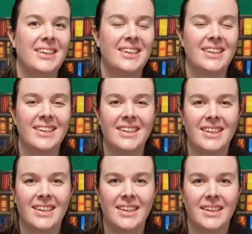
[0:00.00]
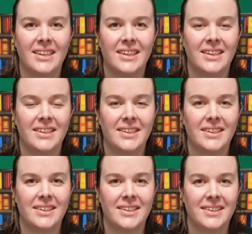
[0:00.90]

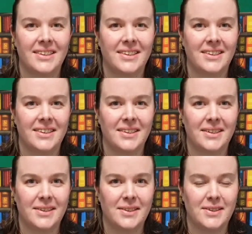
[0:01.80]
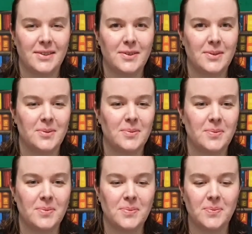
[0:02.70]

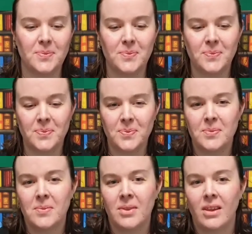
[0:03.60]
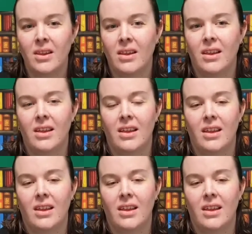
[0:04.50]
[no speech]